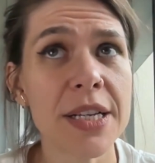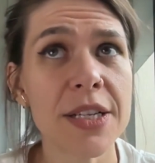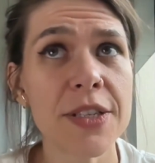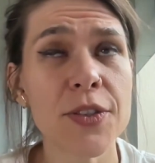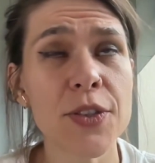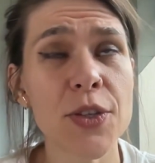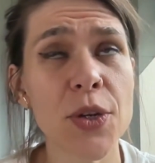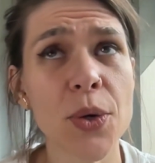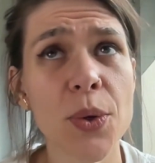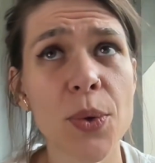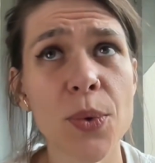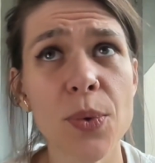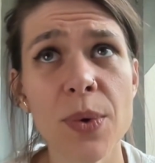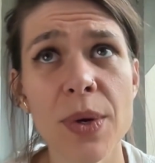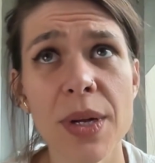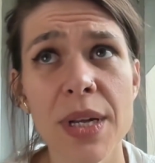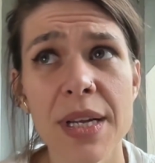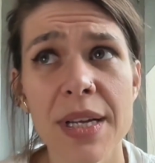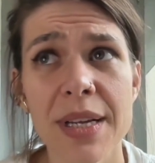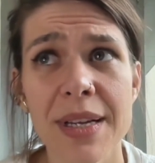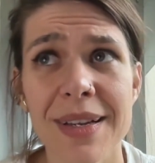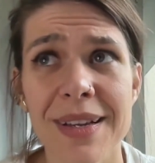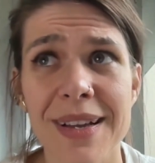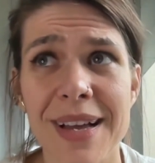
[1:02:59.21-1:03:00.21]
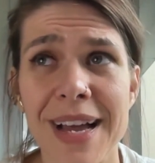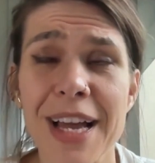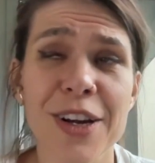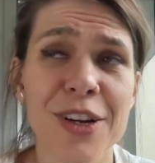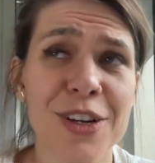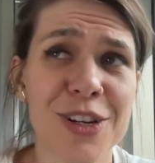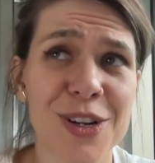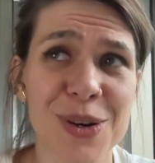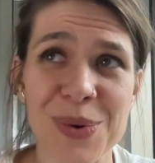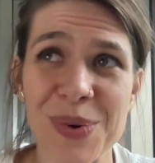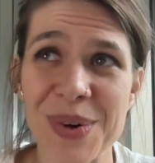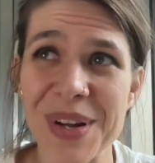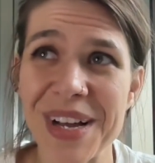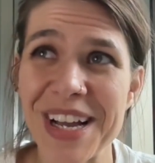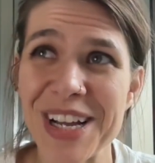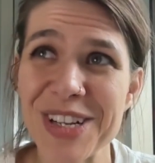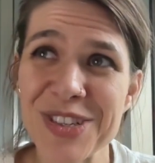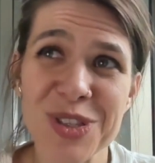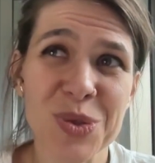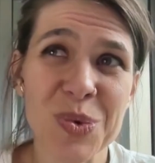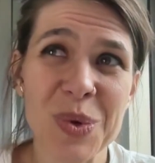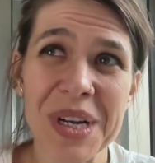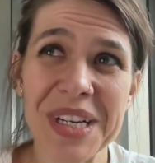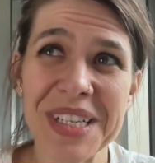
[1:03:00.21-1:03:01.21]
So I don't know. I
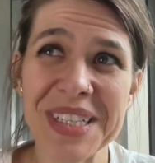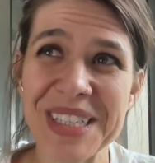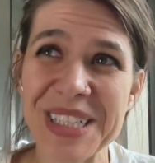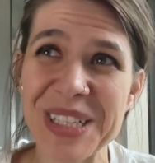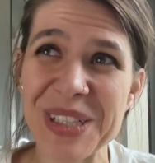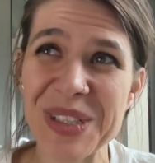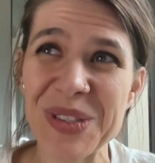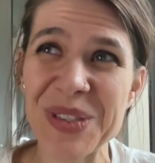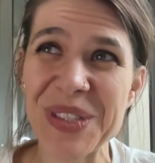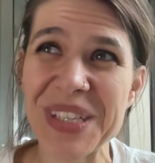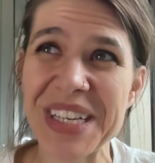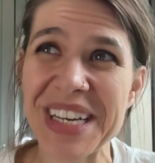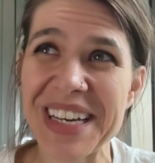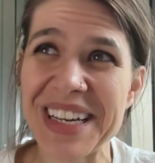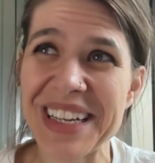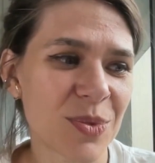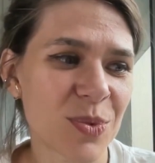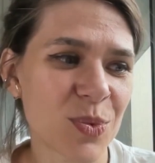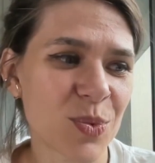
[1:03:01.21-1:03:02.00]
just want to tell you that